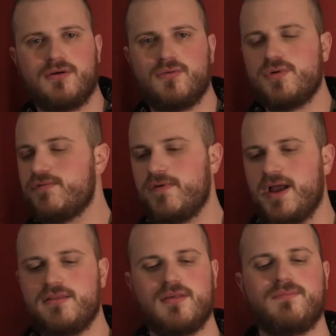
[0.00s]
we
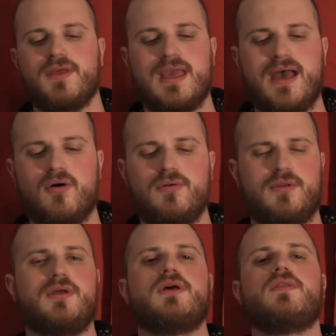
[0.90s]
find something out
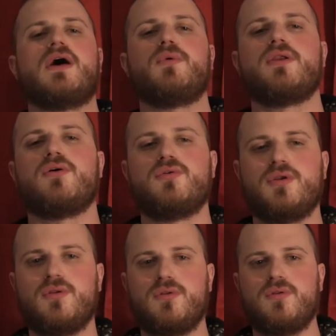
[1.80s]
that we don't
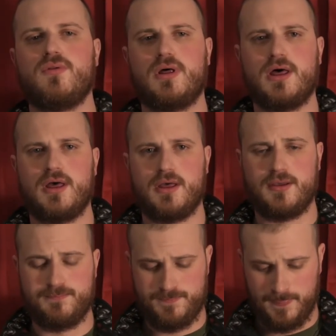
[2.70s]

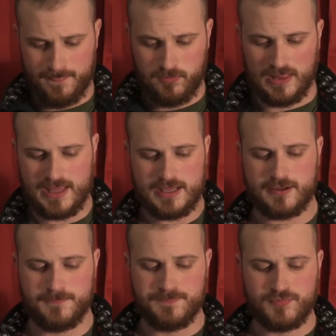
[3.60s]

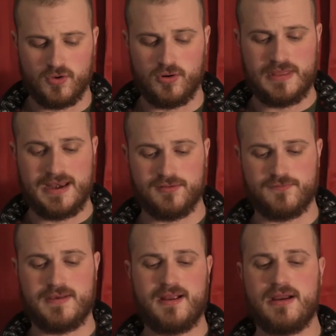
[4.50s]
like or that is
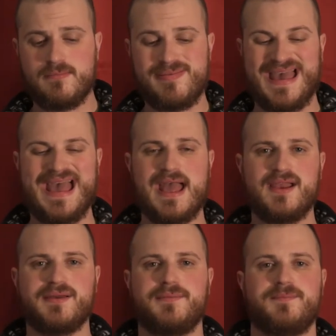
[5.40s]
very
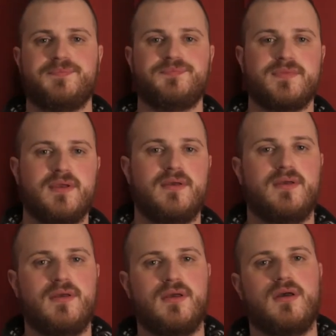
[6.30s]
bad
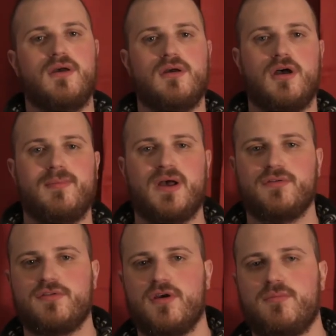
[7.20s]

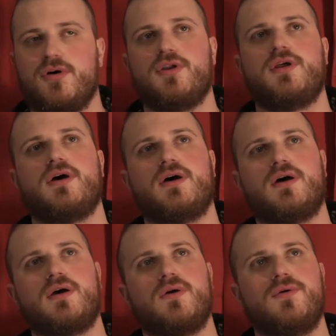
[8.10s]
about someone
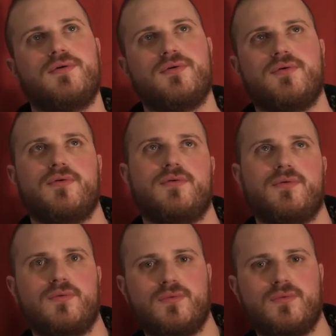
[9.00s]
who